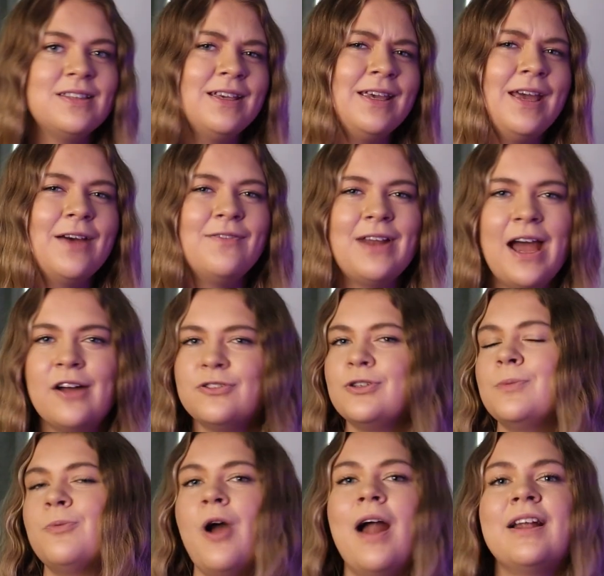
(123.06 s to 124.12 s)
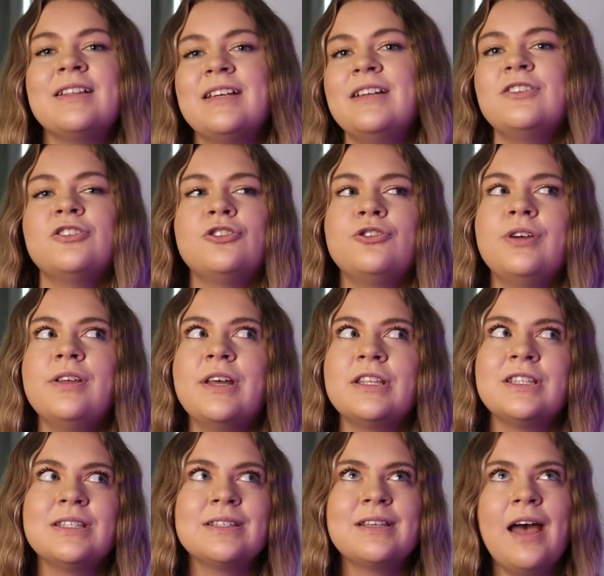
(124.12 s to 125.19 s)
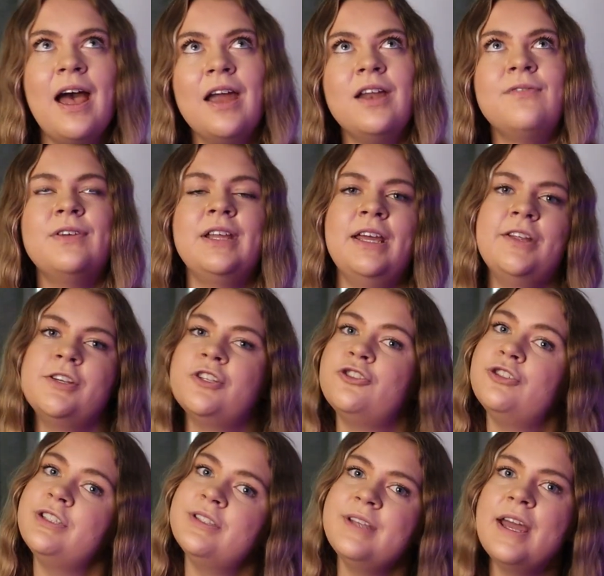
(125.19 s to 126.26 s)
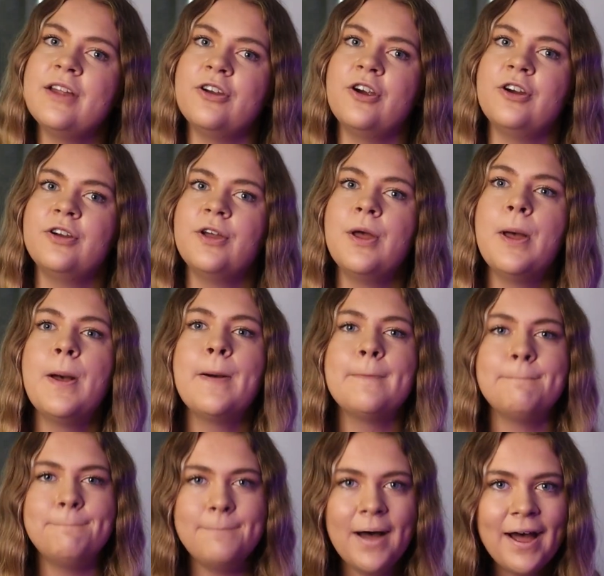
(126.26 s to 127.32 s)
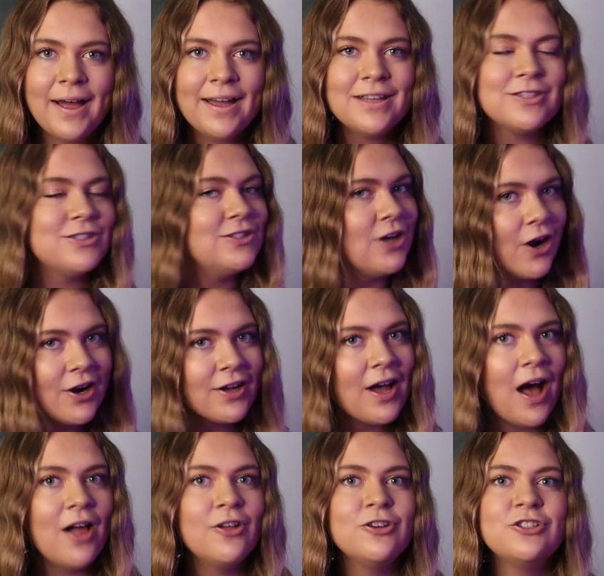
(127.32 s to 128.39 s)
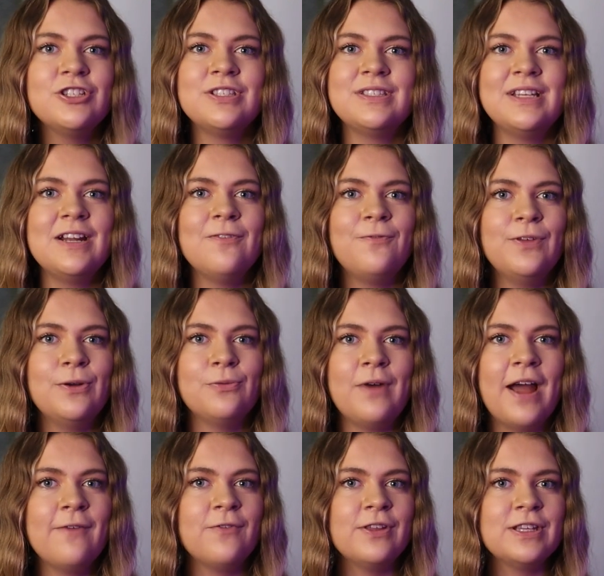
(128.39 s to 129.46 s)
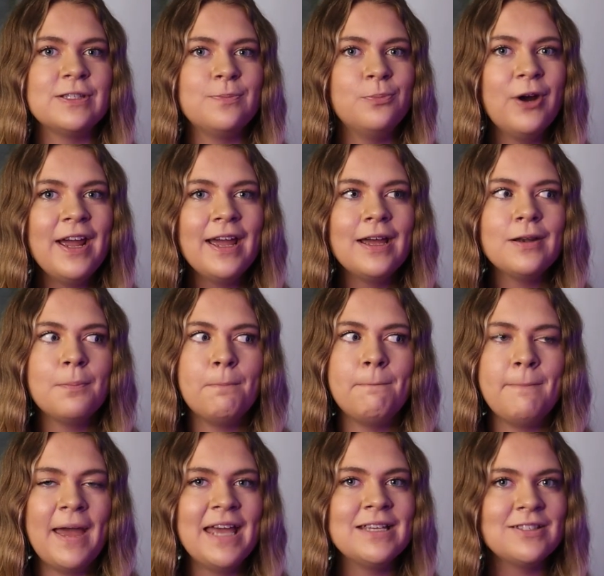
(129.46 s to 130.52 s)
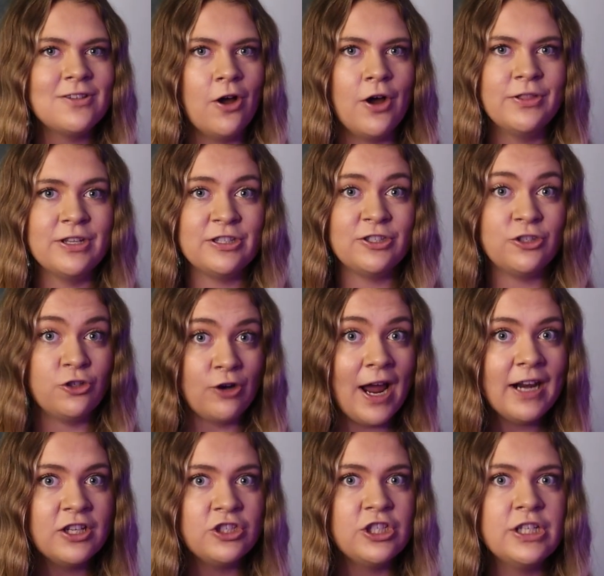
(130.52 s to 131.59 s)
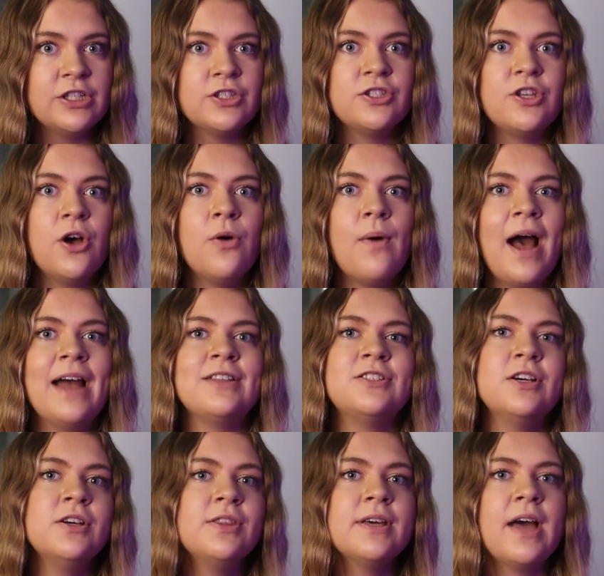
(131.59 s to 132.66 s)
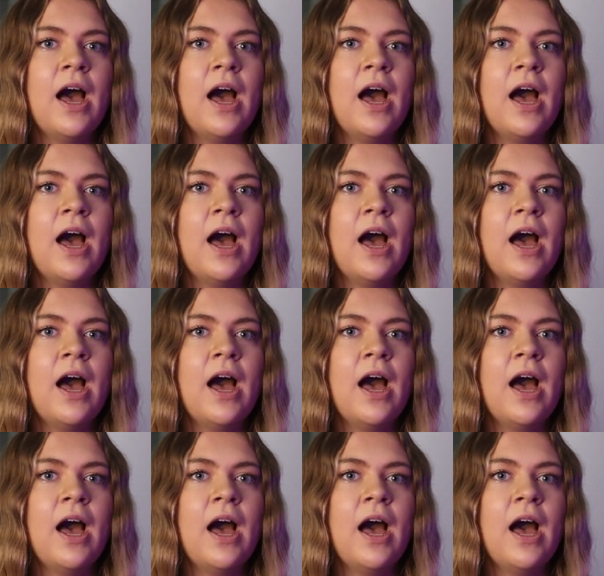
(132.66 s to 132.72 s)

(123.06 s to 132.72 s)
thinking of an outdoor product industry, that's kind of an industry standard. But dark colors just didn't feel right for this brand based on the strategy. So I took the